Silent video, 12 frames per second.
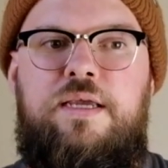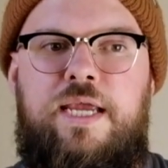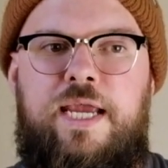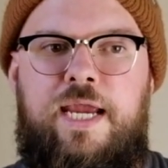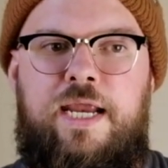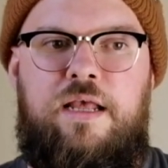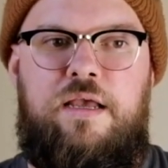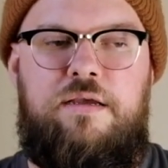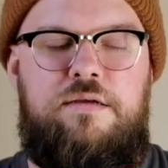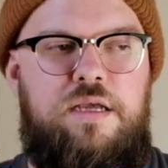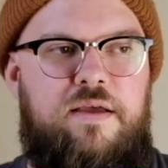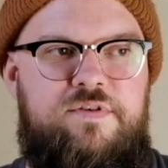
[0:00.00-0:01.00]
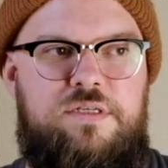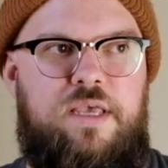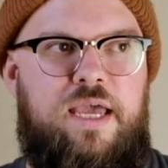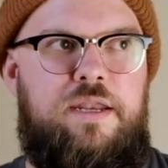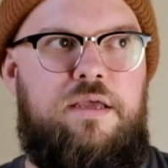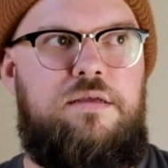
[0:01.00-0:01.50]
and I've just
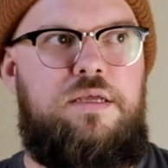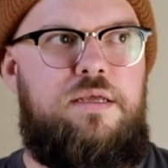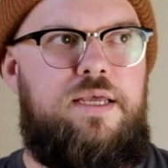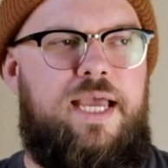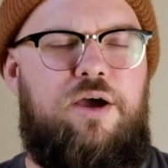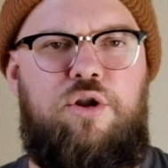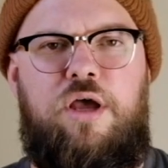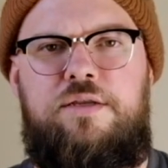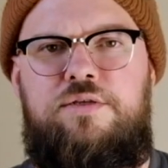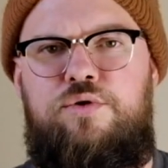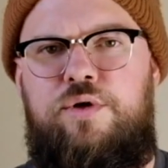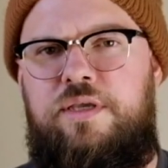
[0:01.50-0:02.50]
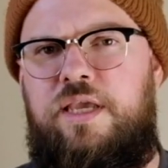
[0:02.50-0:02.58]
kind of held on to it,